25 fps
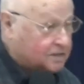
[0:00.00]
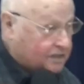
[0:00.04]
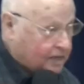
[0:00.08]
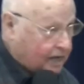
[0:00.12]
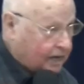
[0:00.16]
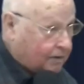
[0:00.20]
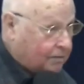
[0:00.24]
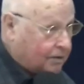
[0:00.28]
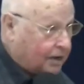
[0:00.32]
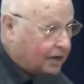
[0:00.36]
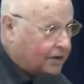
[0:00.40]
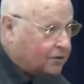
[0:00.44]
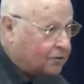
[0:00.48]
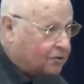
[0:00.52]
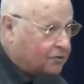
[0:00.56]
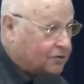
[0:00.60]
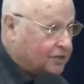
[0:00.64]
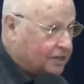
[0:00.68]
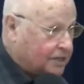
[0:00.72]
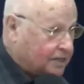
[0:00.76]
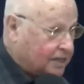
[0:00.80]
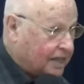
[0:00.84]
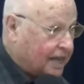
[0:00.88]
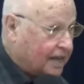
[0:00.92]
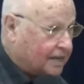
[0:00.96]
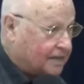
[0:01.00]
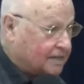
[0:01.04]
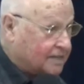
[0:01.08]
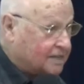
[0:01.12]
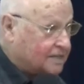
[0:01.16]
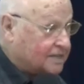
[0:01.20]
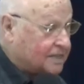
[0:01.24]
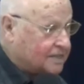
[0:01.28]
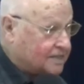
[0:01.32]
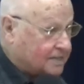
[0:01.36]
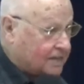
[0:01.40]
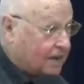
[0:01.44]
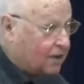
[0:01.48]
I know that
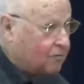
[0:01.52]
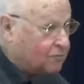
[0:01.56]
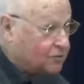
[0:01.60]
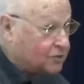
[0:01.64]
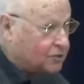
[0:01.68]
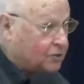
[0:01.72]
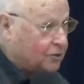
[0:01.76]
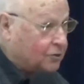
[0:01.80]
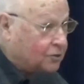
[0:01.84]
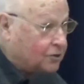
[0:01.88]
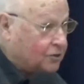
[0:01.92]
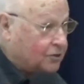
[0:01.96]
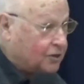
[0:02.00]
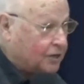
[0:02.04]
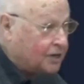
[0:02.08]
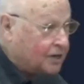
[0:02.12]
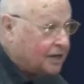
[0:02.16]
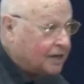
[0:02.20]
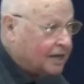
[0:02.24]
sounds good